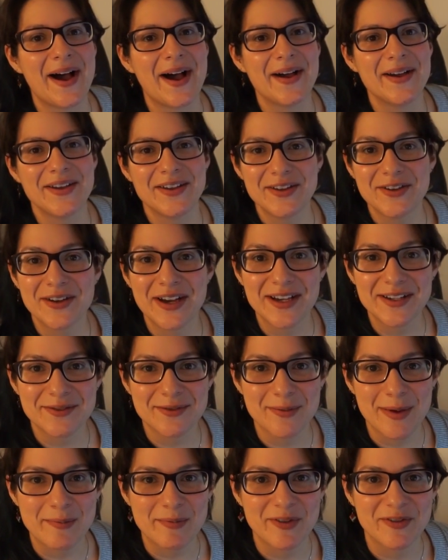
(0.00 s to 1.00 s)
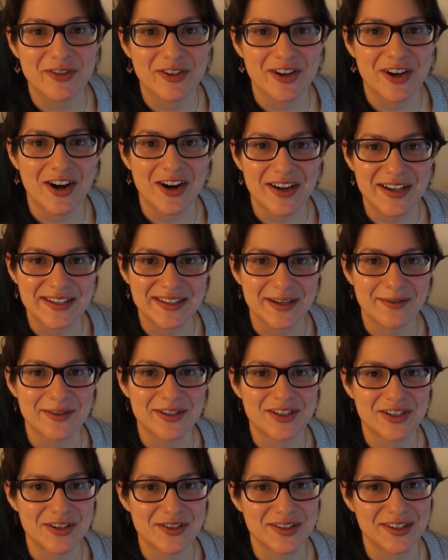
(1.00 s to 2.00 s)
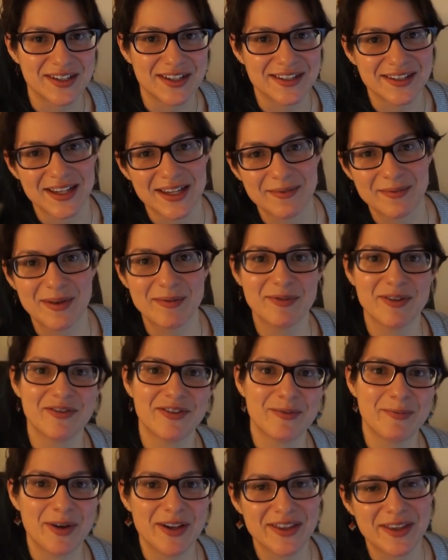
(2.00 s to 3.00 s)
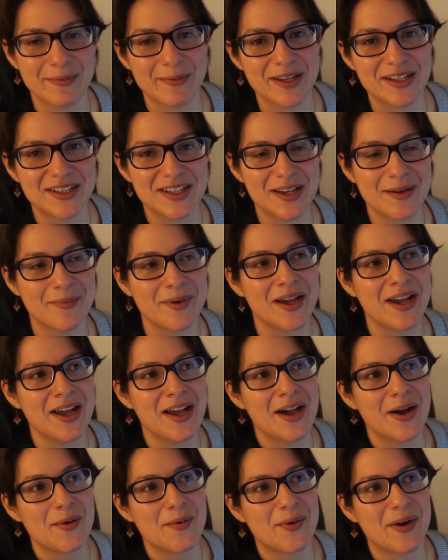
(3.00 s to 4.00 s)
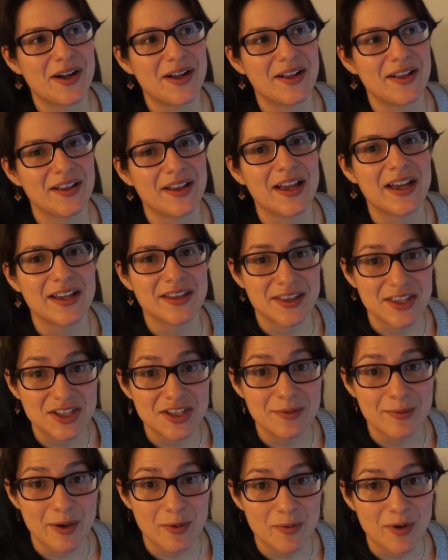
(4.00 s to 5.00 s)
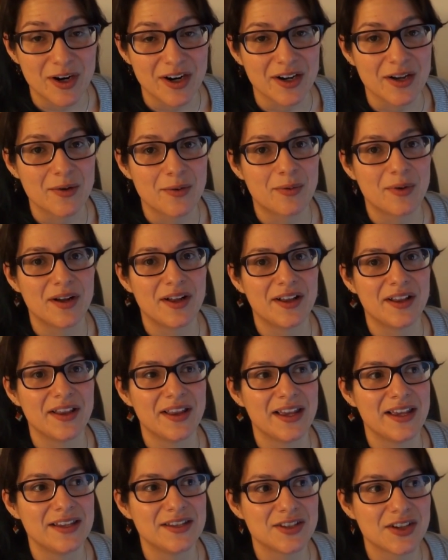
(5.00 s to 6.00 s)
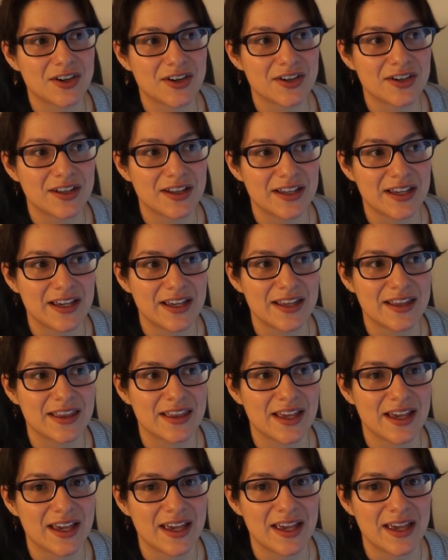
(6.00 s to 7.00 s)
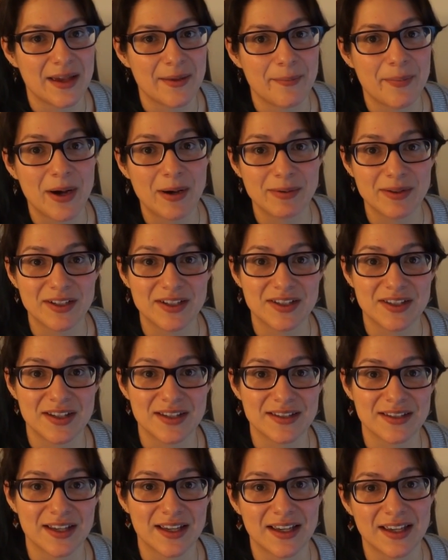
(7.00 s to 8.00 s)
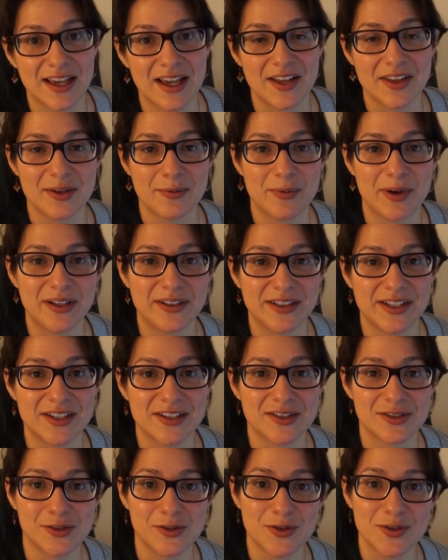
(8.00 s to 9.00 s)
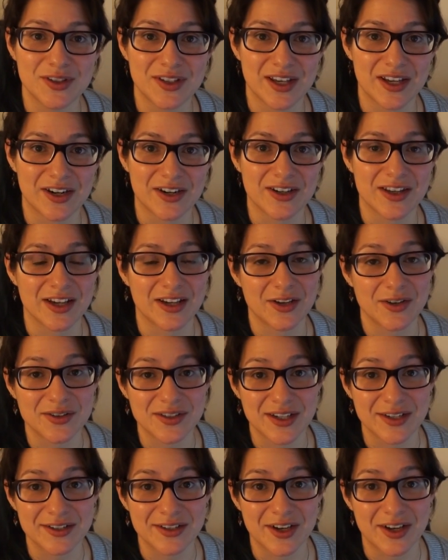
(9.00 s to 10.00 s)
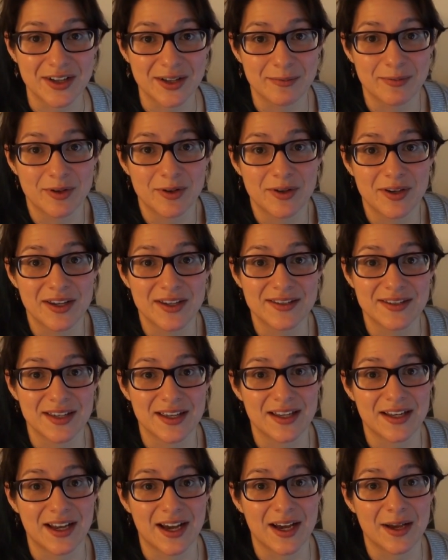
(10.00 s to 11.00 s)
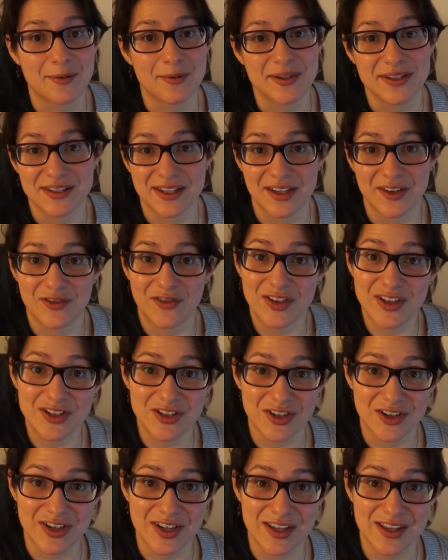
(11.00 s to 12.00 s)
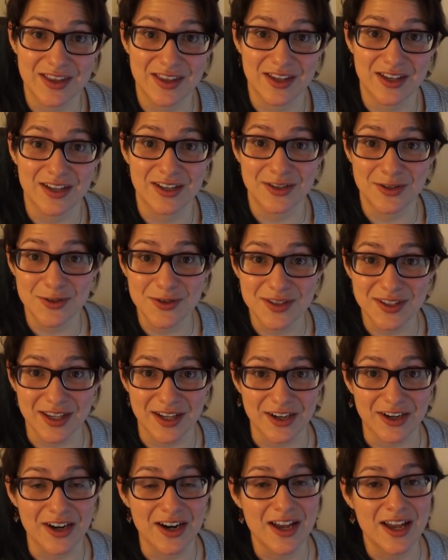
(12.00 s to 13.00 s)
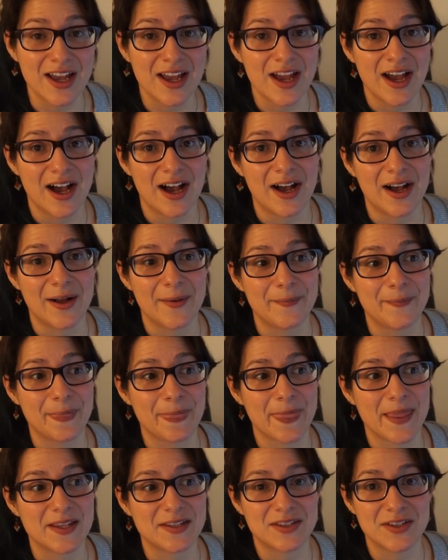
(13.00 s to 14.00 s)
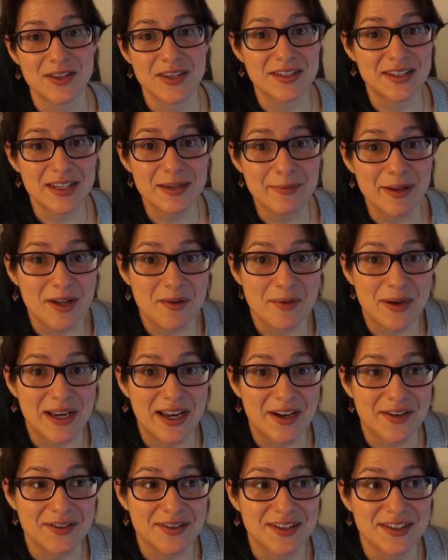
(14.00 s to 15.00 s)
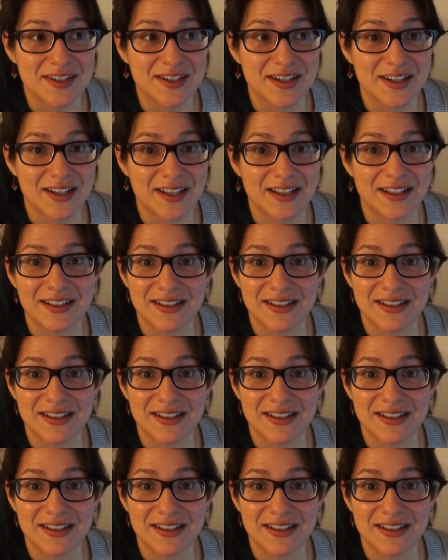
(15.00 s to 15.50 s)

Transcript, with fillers: you guys remember for August, I was chosen as like member of the month at my gym. Well, at uh, the gym at work. Well, internally, they published this like health and wellness newsletter that goes out to all employees, and I was like featured in the newsletter. Um, so this email went out to